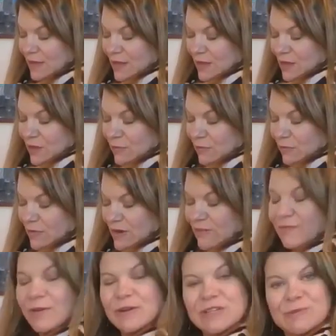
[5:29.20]
you want to
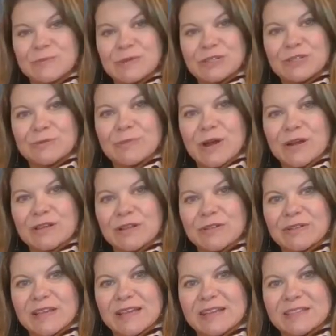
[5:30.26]
first put your Barlow
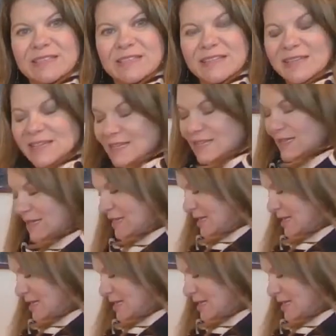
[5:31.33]
lens in